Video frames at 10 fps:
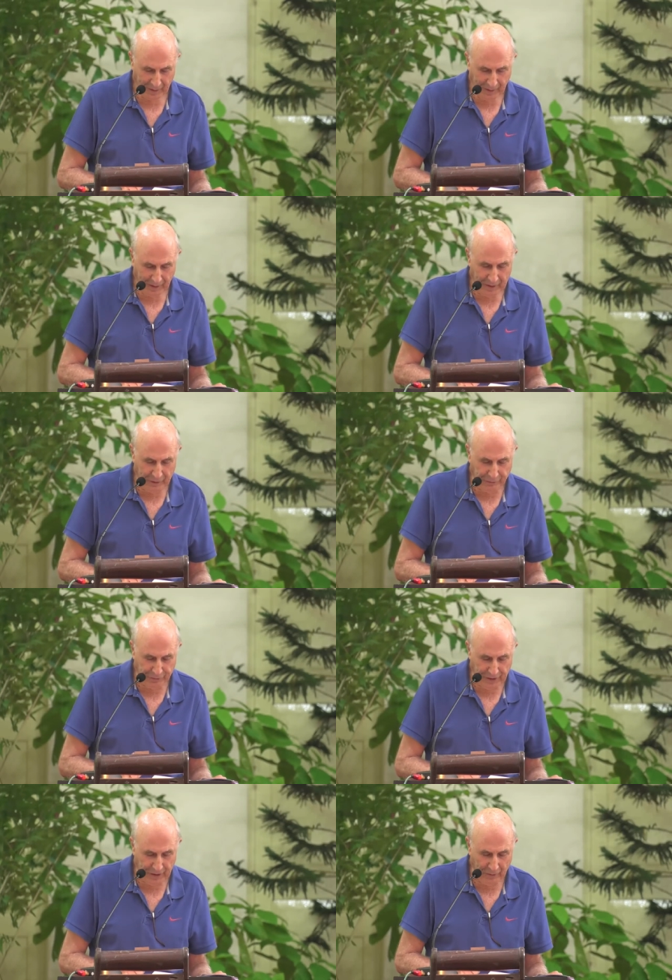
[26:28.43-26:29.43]
and
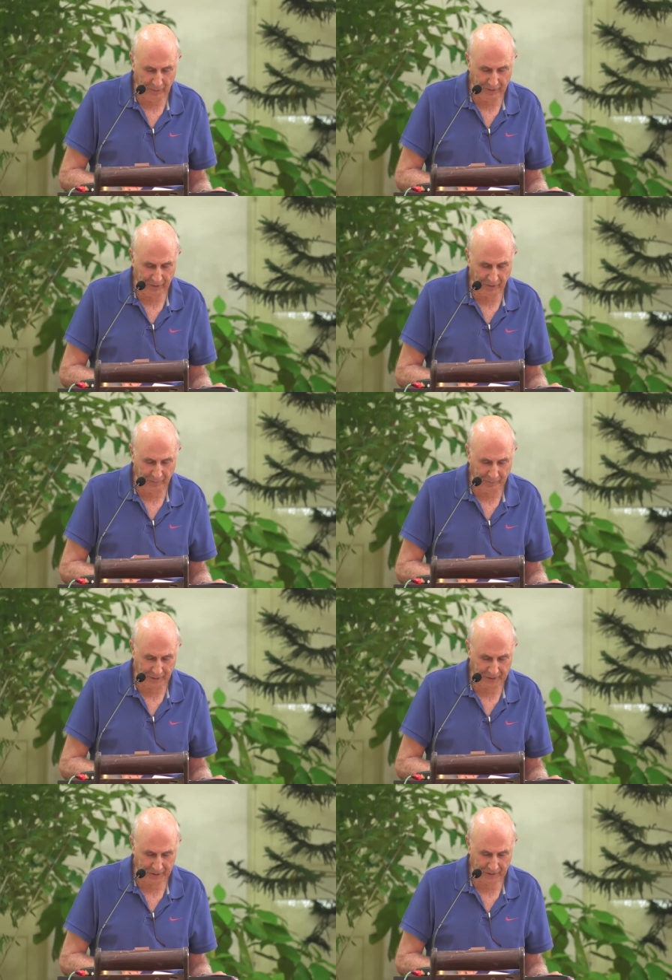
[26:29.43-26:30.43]
feel with
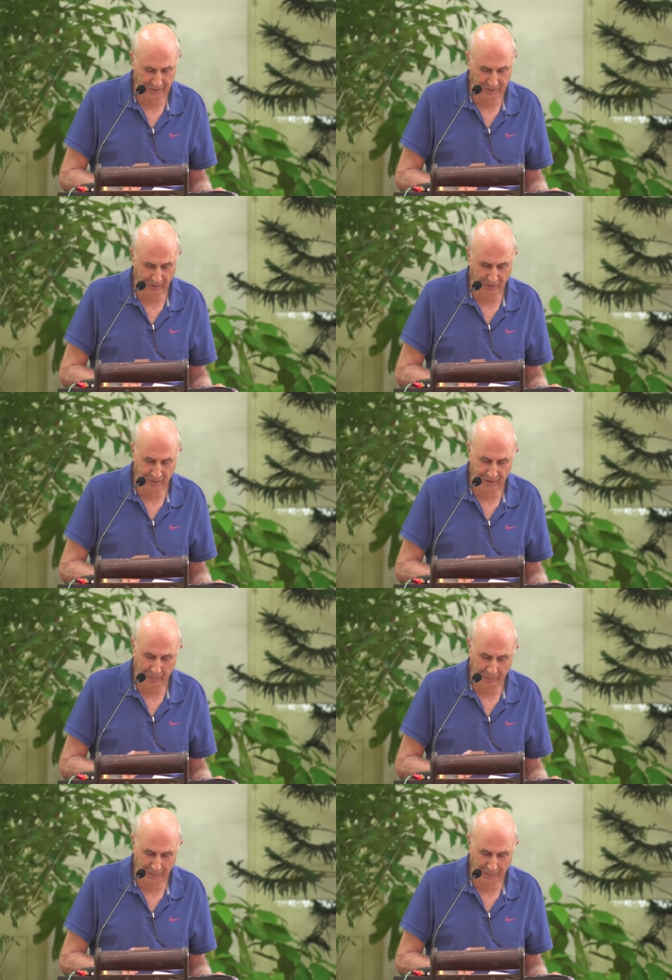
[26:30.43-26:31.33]
compassion all the